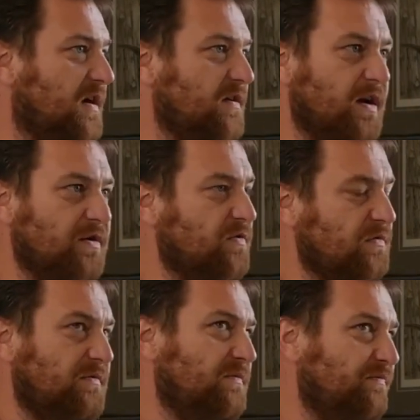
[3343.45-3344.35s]
They're
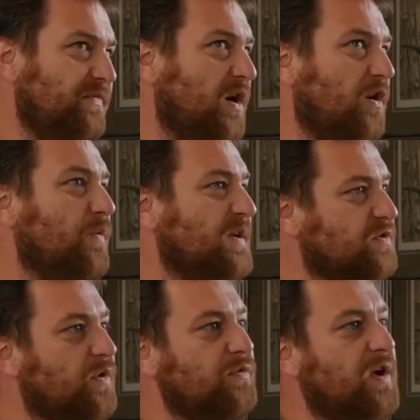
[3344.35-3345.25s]
not
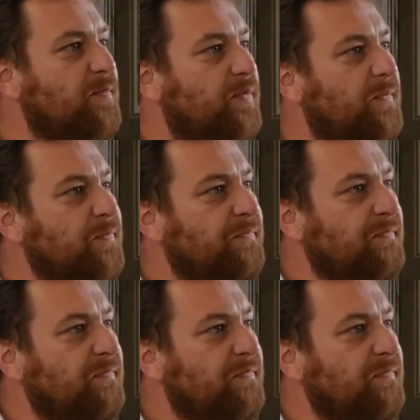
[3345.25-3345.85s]
always grown up.